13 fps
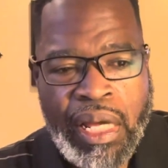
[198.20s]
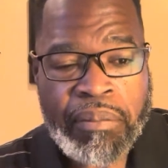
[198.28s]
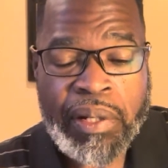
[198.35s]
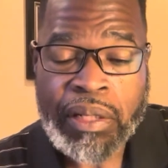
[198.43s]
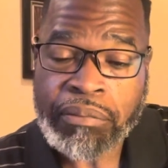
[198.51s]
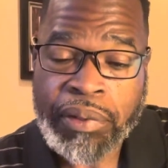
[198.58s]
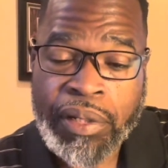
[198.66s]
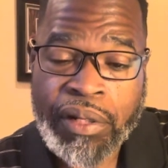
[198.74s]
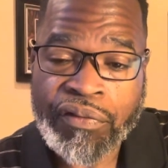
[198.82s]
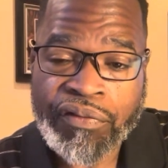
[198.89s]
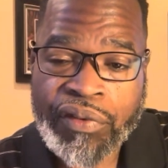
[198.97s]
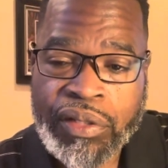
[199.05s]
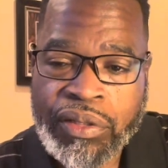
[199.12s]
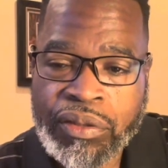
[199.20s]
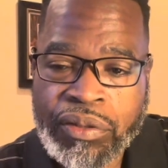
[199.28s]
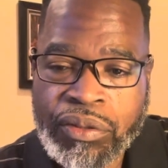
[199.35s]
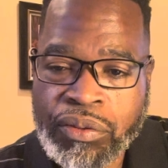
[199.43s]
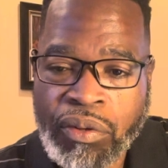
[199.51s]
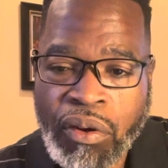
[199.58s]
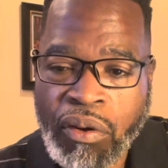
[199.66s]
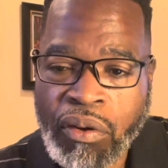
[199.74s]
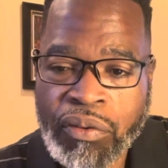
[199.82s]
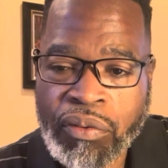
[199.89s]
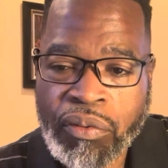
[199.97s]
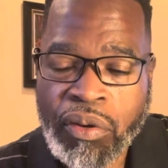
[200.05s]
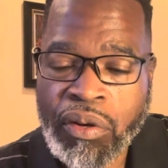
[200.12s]
but beneficial to all
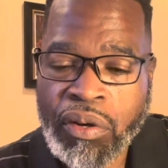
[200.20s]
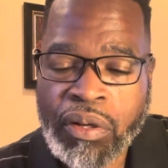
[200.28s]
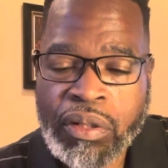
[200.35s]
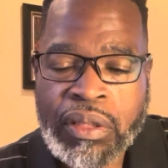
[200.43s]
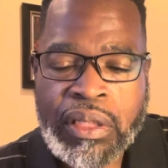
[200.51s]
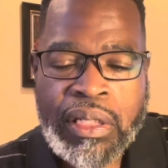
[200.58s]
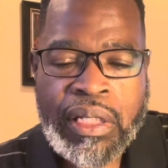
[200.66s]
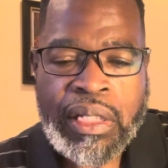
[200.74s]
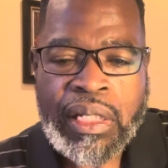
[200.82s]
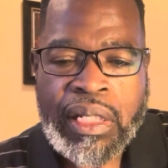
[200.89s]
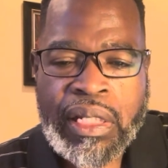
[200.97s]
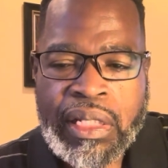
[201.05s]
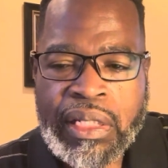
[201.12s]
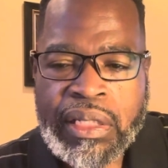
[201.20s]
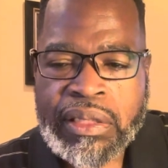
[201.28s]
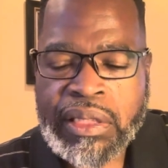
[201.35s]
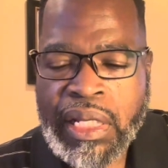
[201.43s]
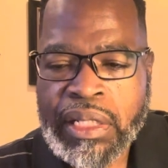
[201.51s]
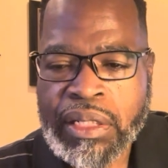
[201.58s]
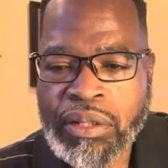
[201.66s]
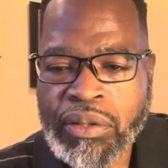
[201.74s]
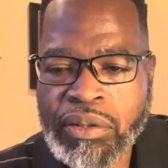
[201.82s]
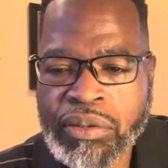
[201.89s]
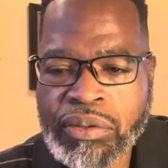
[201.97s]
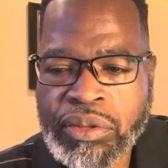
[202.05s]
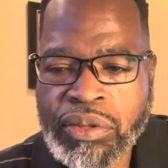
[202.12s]
the world, is that
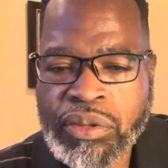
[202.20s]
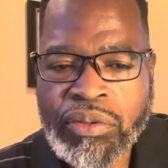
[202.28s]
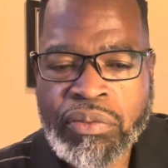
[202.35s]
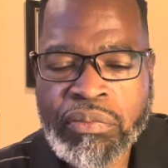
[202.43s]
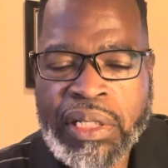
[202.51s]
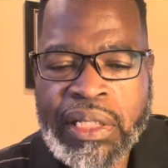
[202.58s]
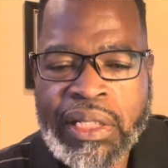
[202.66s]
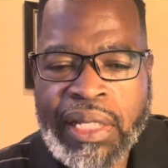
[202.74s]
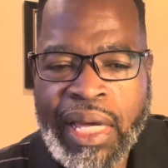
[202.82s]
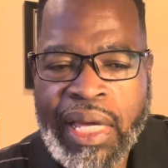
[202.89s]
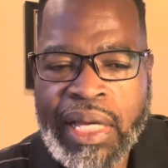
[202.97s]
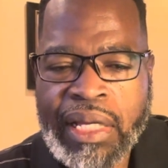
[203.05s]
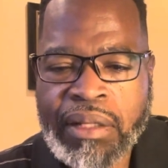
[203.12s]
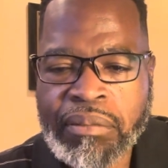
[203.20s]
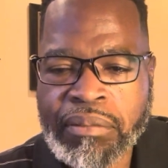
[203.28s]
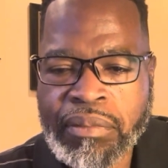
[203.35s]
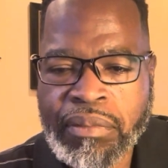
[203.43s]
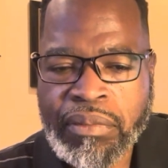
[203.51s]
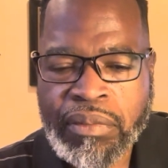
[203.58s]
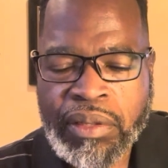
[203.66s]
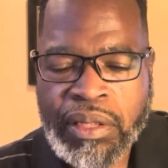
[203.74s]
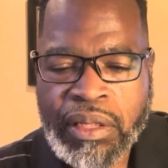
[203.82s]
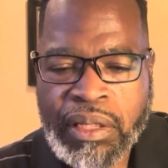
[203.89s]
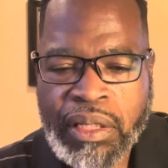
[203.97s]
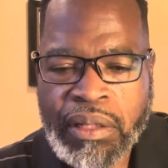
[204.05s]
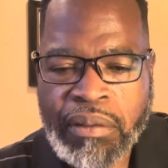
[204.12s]
those to whom he came,
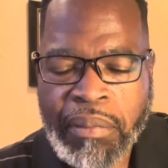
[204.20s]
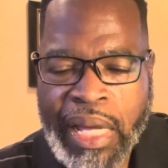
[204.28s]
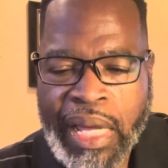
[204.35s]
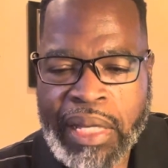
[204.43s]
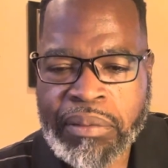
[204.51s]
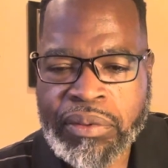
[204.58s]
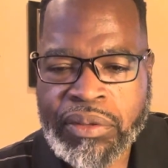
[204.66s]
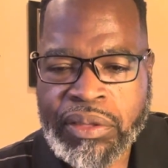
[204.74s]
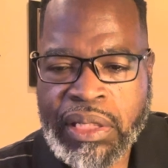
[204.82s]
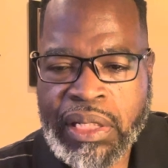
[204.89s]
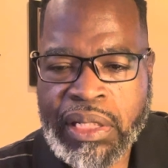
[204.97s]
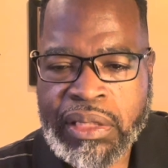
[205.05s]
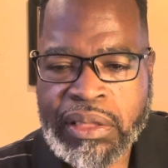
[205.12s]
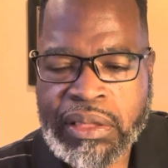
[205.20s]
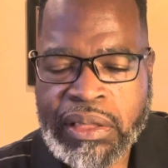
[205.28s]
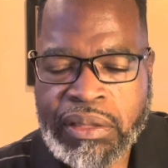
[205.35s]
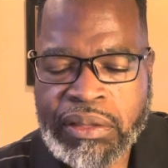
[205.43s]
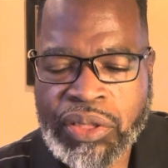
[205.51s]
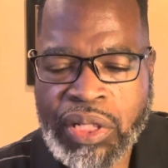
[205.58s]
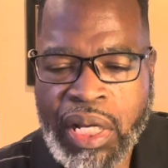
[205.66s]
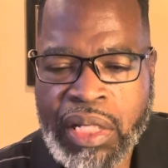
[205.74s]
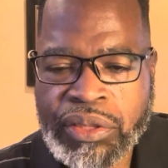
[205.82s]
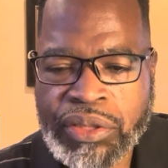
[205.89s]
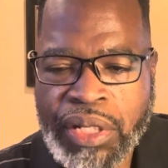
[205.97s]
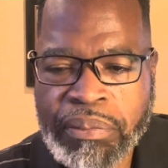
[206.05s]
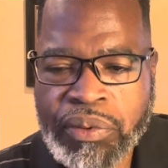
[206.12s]
the Bible says in John
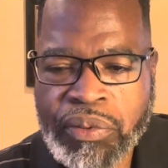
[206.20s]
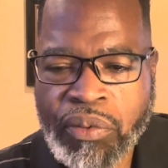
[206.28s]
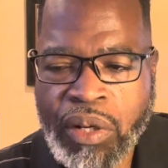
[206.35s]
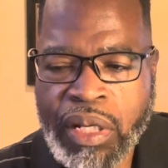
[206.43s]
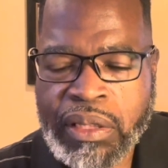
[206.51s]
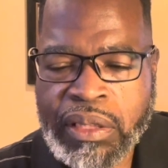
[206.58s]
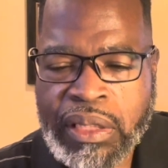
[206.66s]
chapter one,